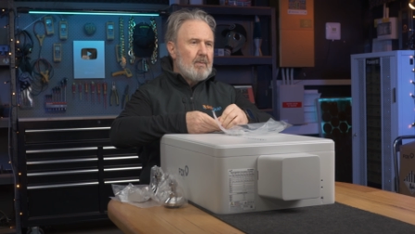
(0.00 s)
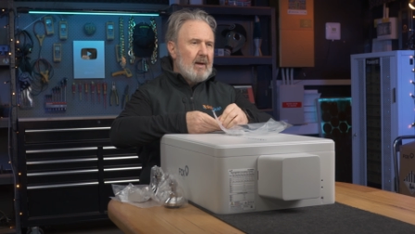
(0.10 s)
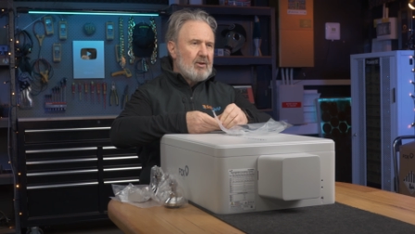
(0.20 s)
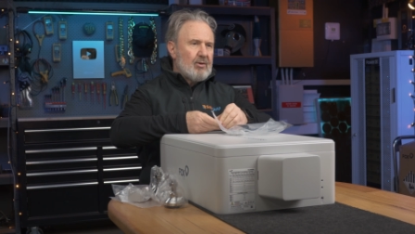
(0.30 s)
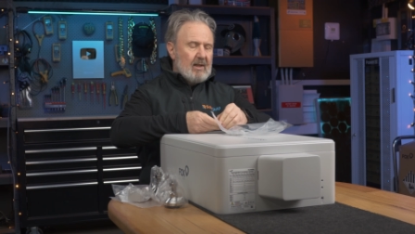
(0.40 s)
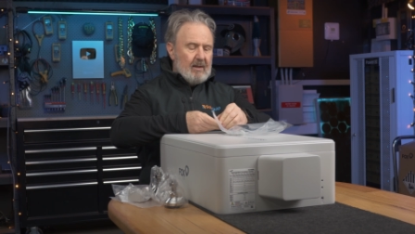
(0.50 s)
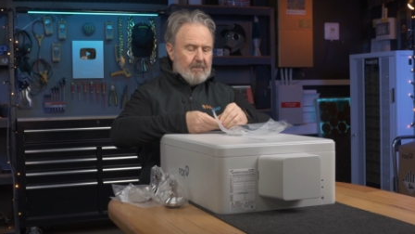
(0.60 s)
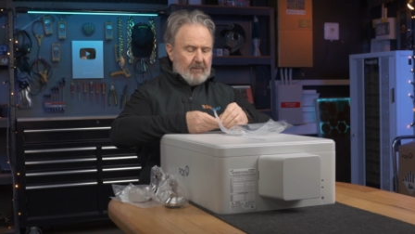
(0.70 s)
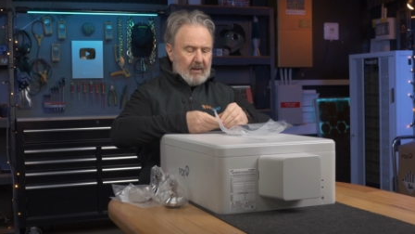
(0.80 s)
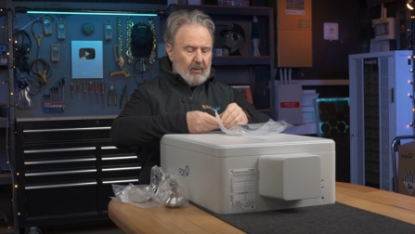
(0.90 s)
battery
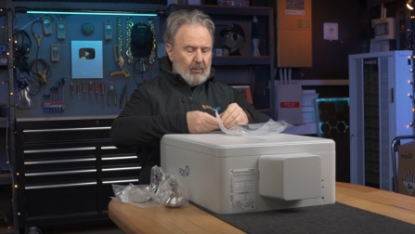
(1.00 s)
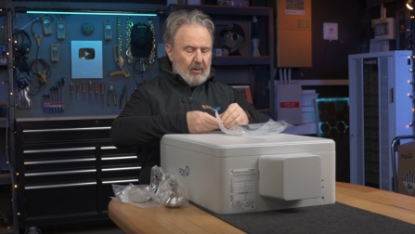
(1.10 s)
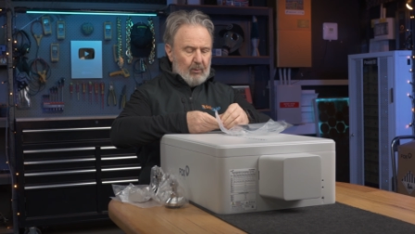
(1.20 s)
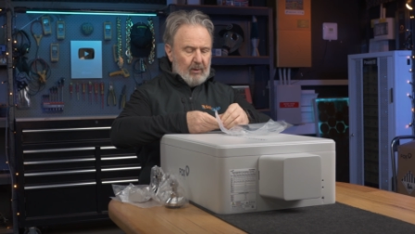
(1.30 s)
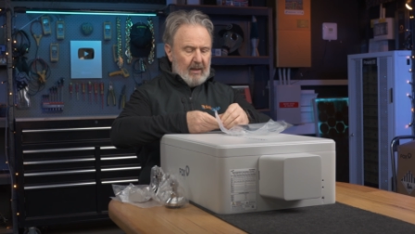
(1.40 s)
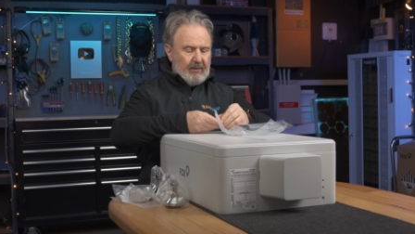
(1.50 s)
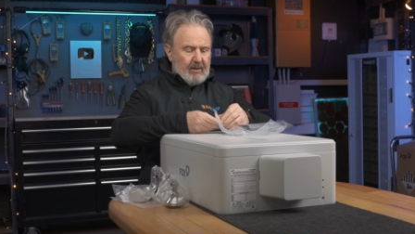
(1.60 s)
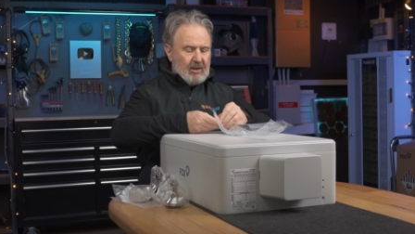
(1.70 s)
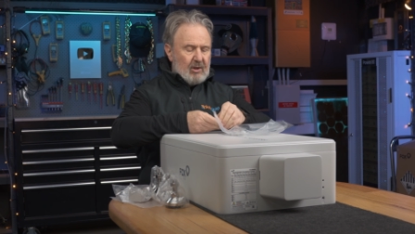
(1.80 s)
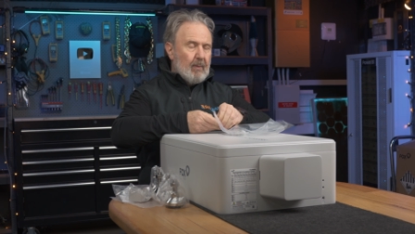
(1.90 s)
will have an
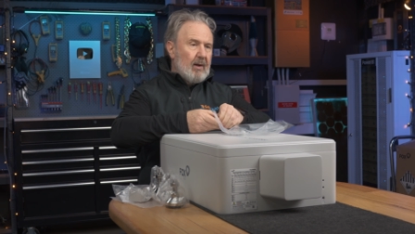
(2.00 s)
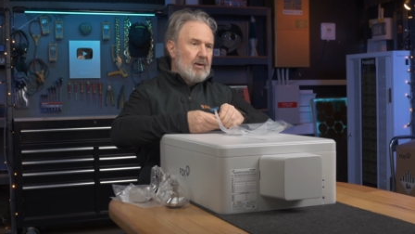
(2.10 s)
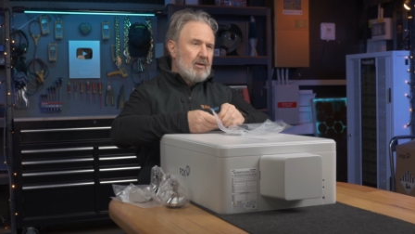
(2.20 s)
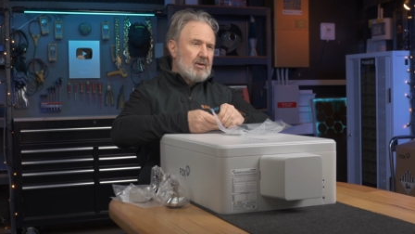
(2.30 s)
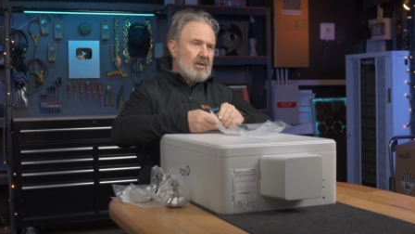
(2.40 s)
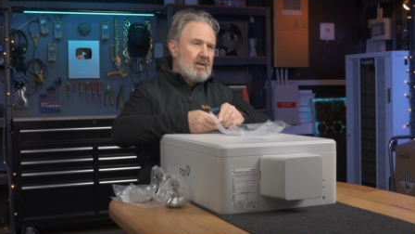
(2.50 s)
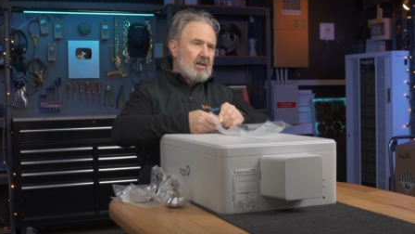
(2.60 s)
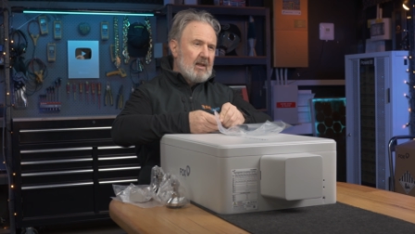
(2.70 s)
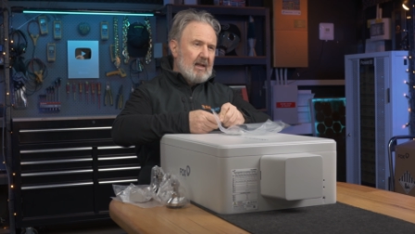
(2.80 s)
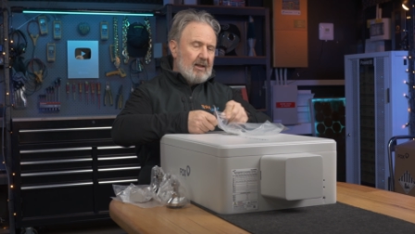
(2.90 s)
exposed
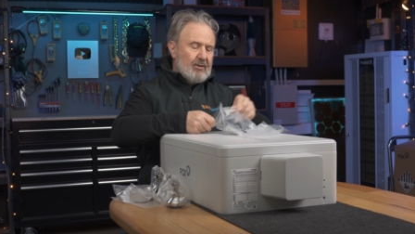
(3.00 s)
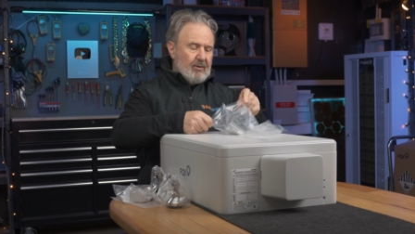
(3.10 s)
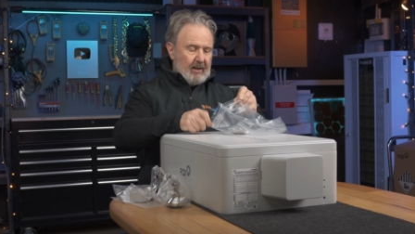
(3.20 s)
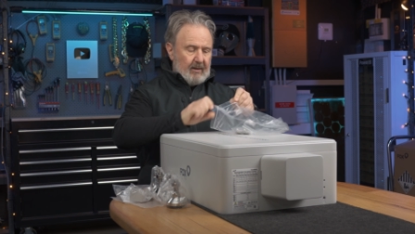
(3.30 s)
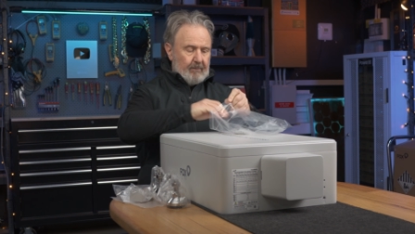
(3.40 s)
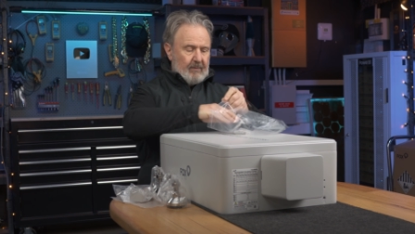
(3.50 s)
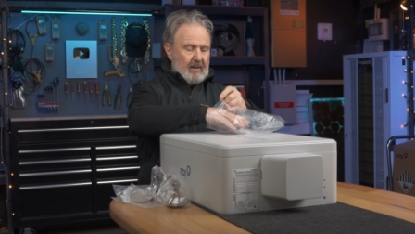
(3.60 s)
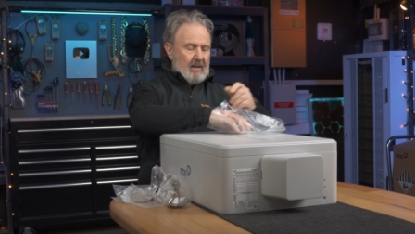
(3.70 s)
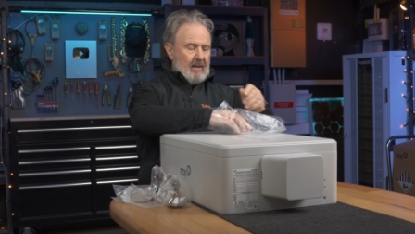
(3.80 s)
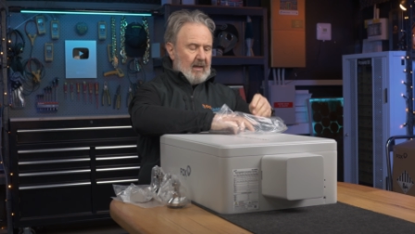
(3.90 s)
connector on
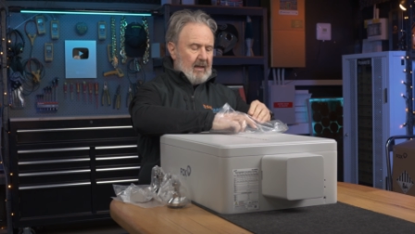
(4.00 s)
it.